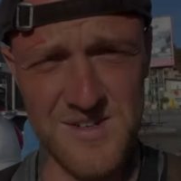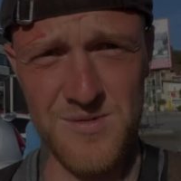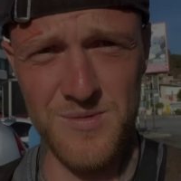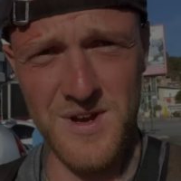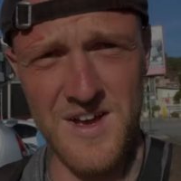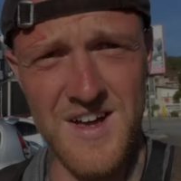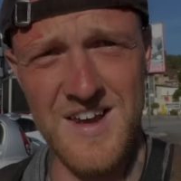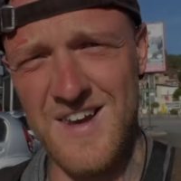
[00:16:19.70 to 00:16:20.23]

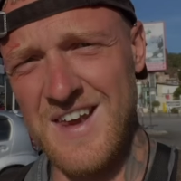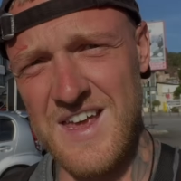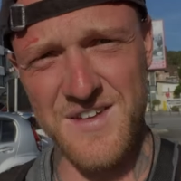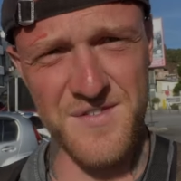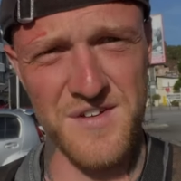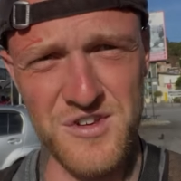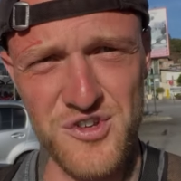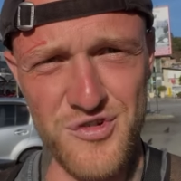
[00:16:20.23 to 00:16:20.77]
we are
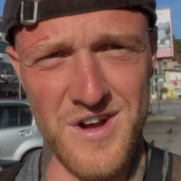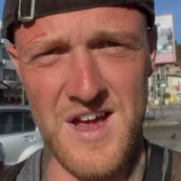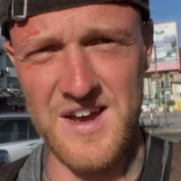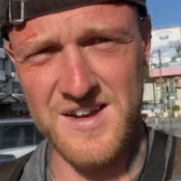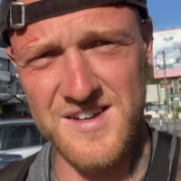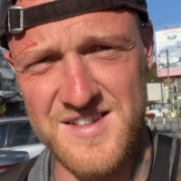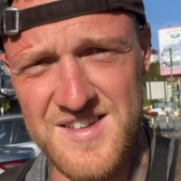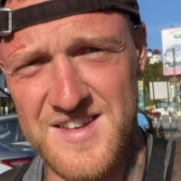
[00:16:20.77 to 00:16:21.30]
leaving Sri
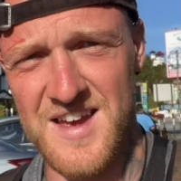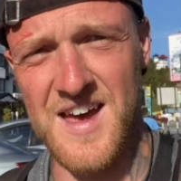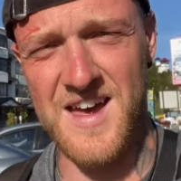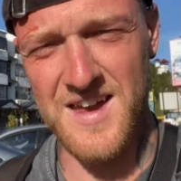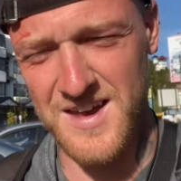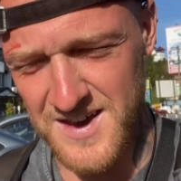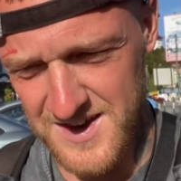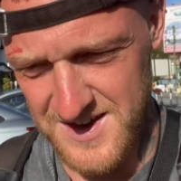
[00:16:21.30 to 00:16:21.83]
Lanka today.